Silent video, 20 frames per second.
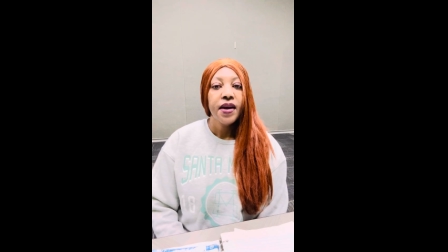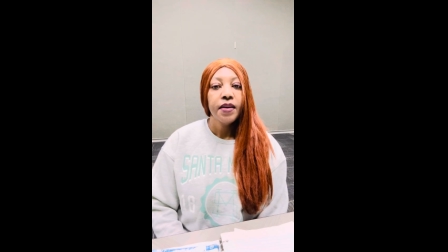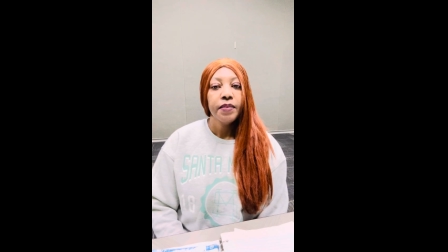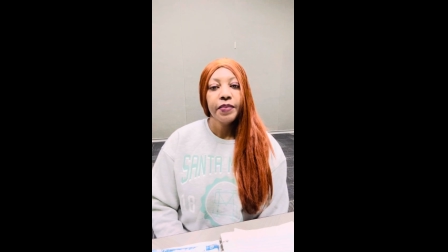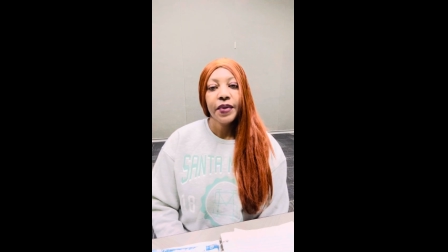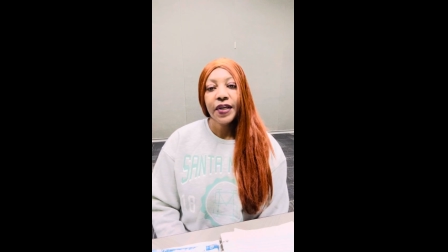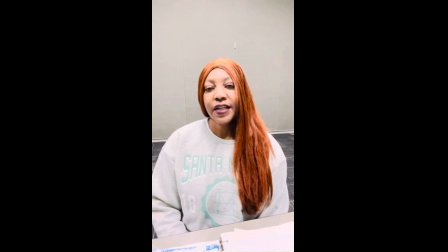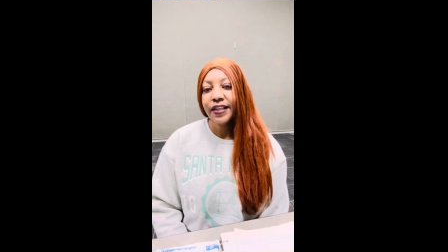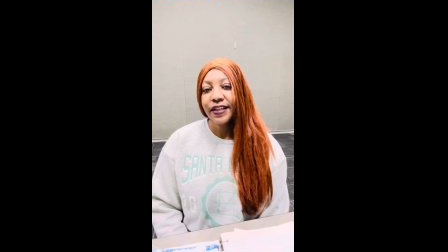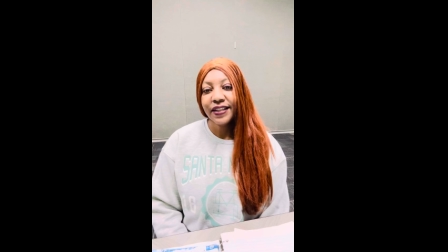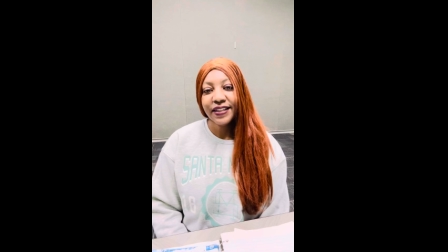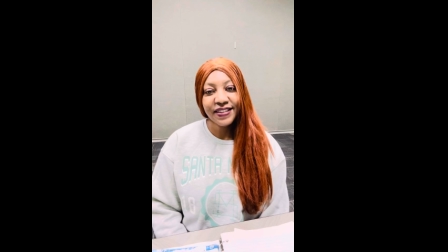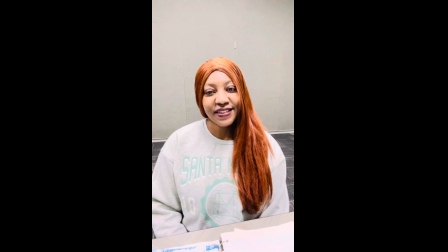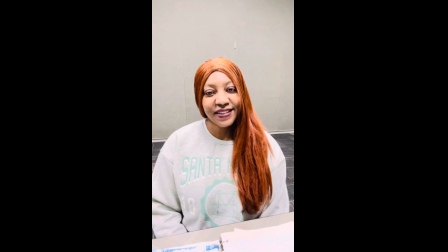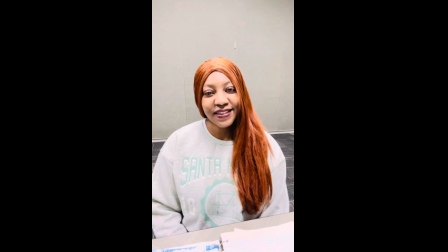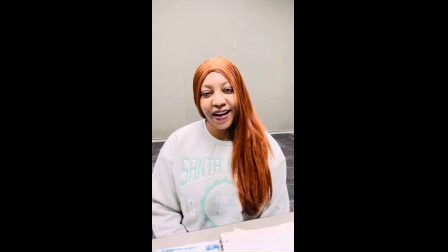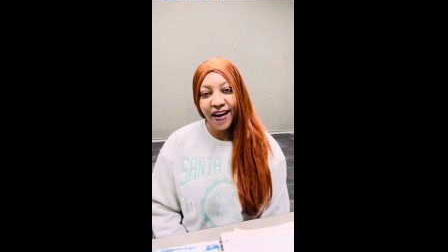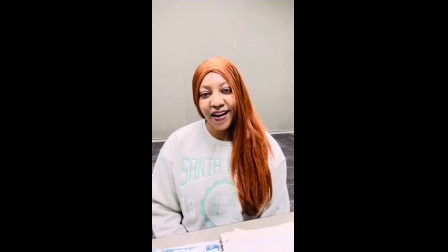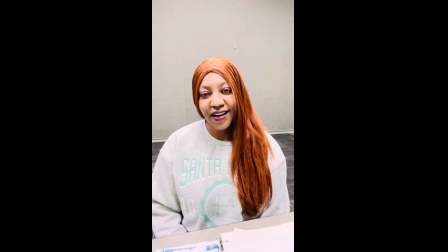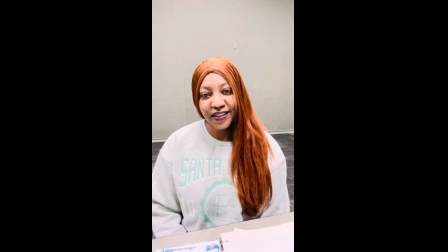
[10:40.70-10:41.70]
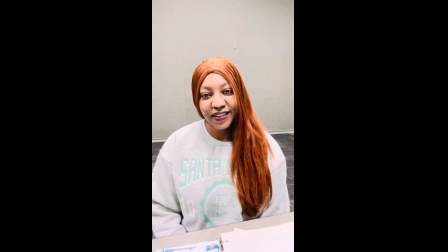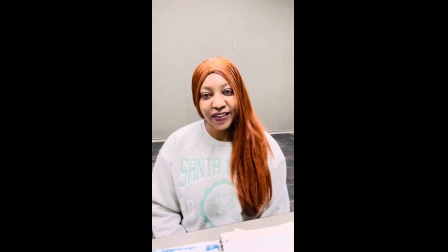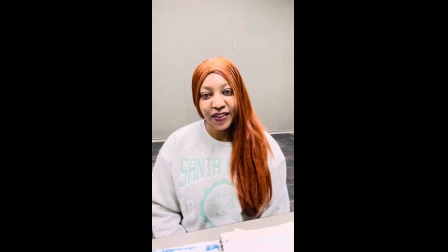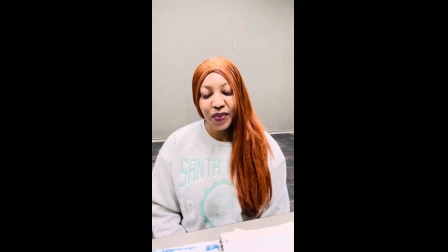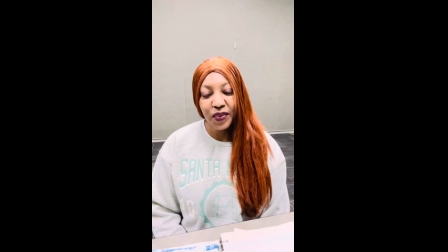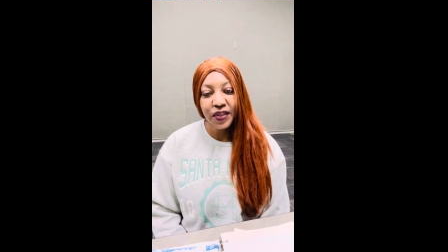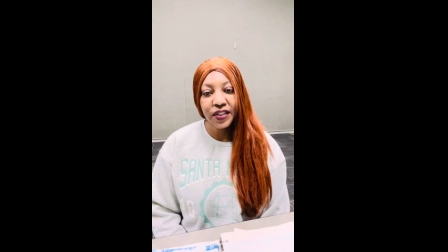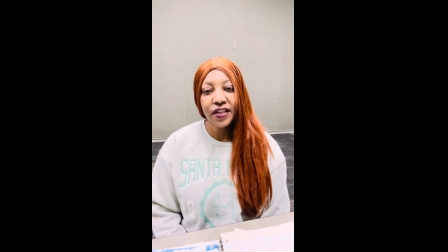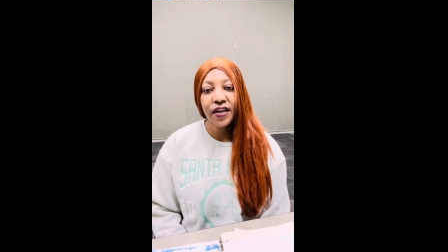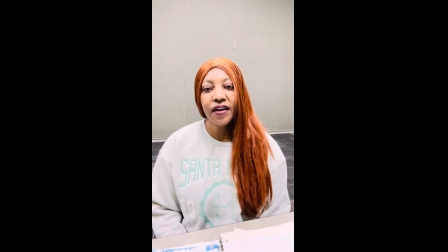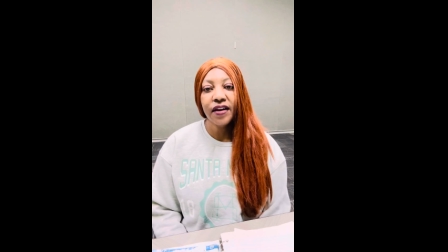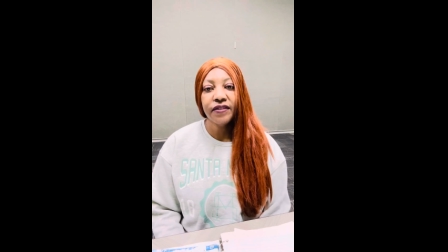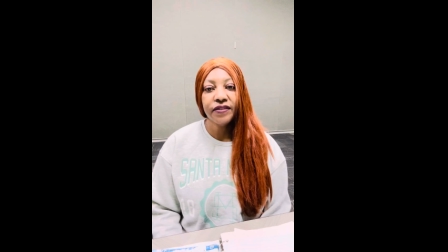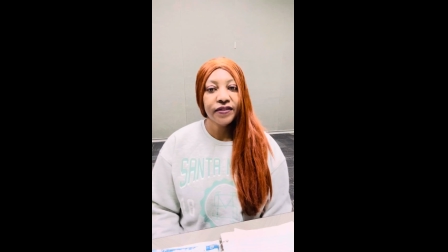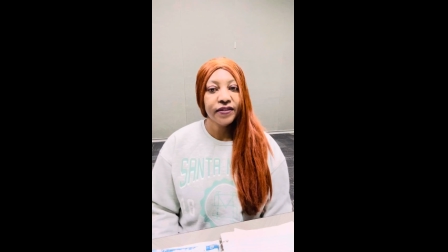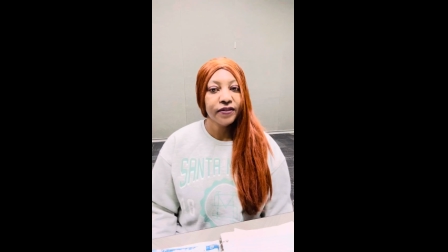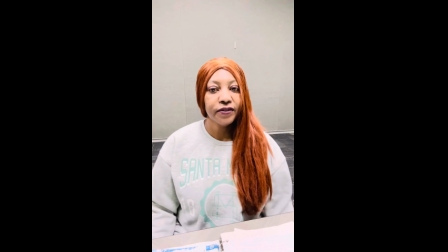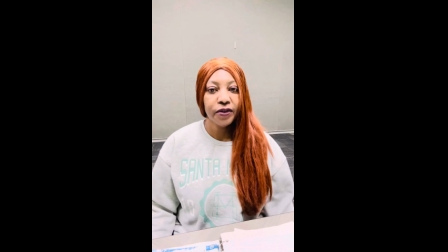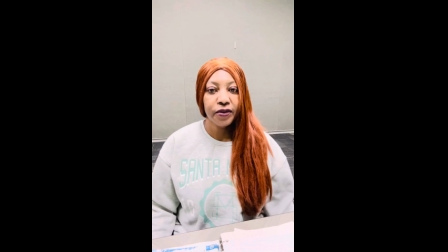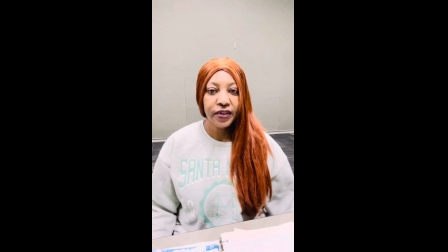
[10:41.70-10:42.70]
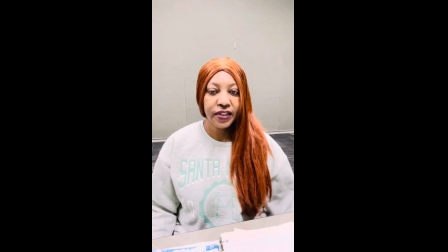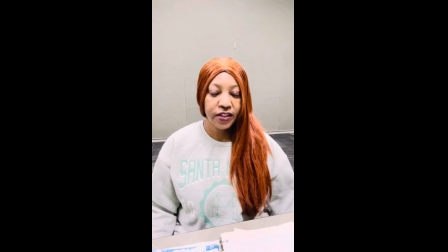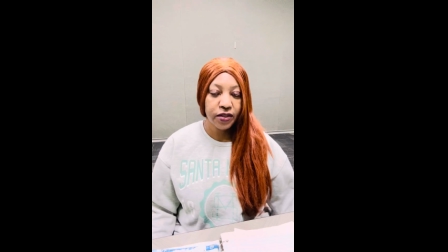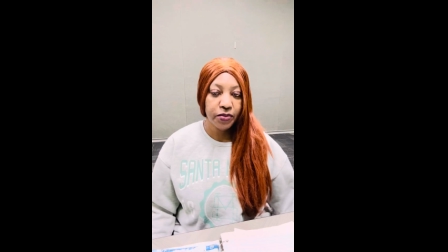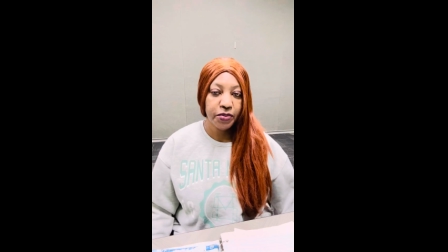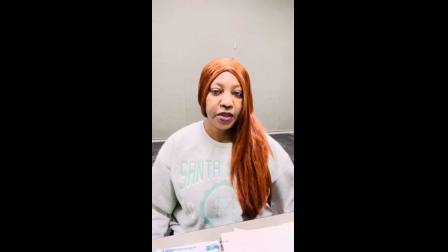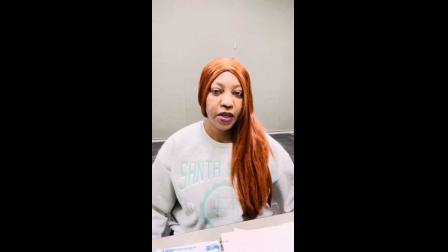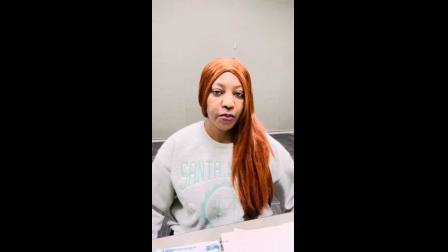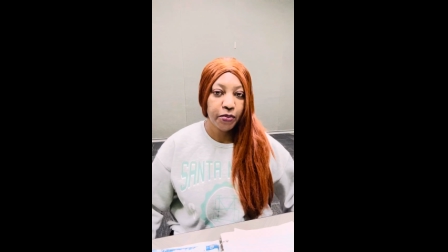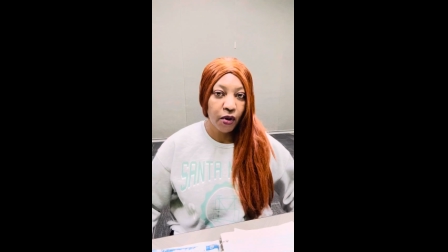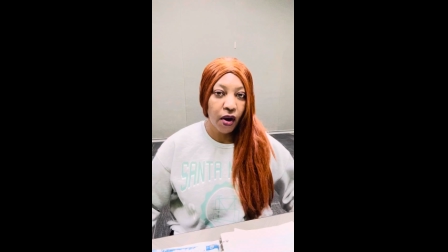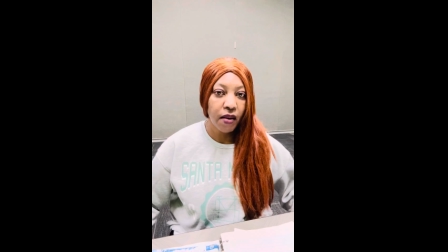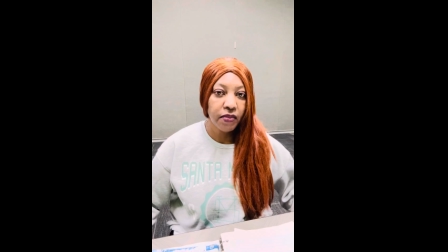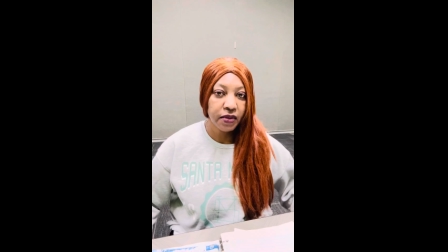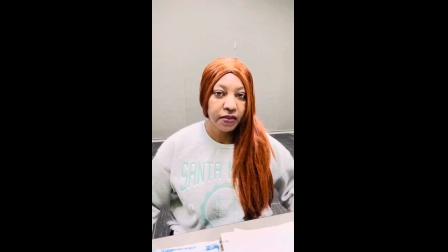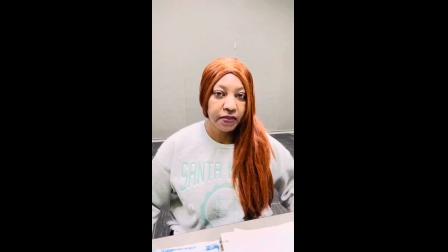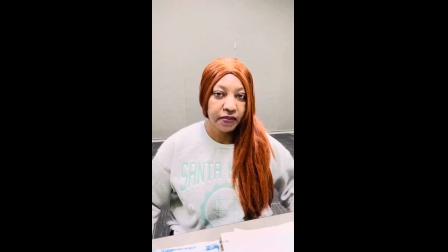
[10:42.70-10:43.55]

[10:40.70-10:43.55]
but it's not low enough for it to be a problem.